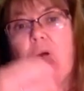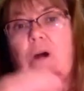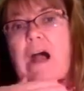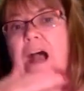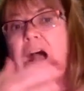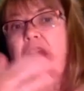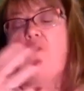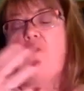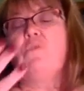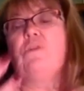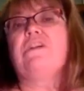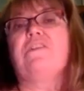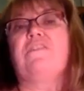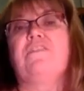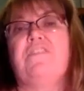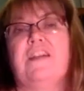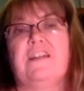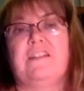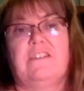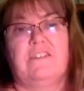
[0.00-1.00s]
how will it
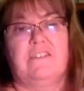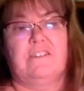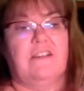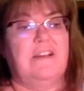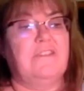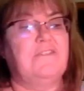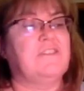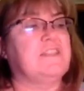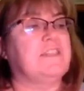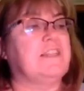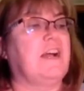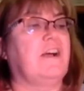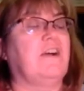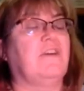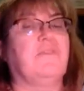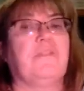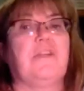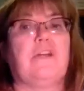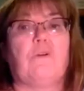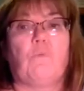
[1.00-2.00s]
affect their
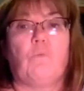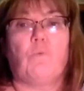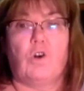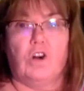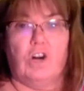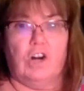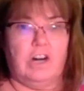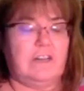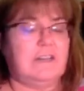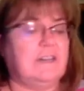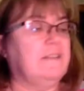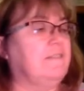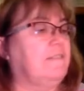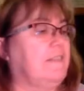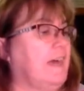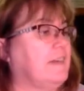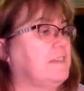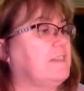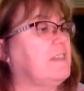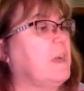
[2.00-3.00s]
lifestyle, their work,
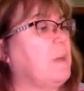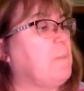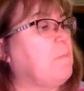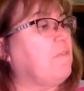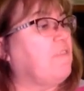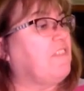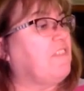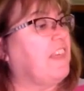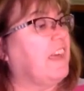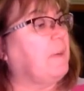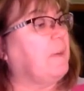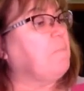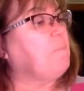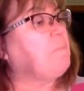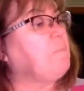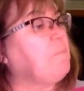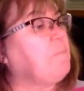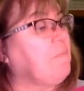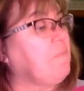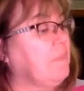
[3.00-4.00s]
that type of thing.
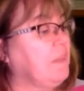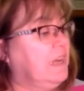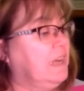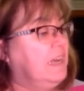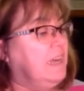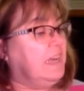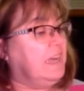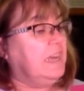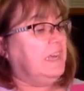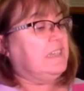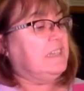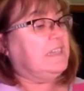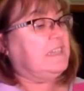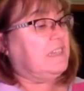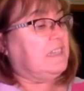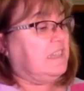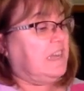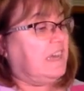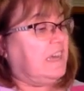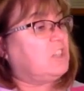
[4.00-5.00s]

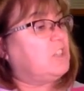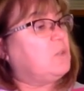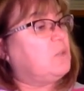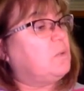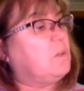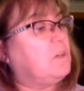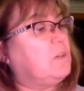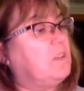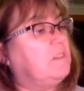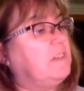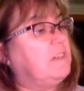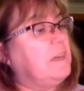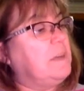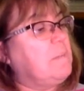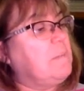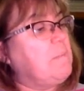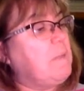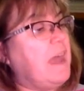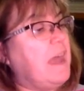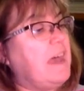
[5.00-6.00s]
Intellectual
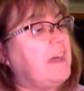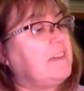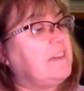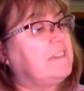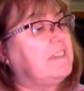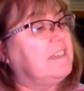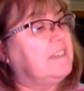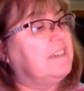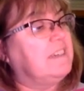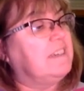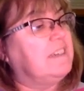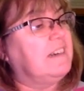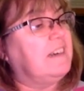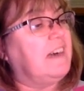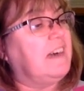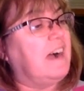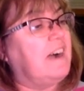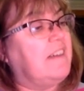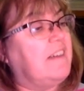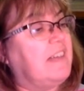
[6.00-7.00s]
impact,
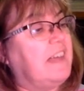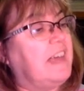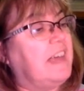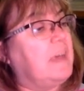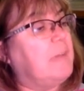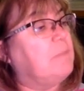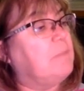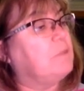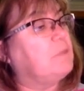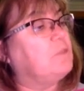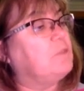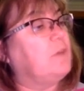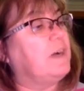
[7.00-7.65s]
are they able to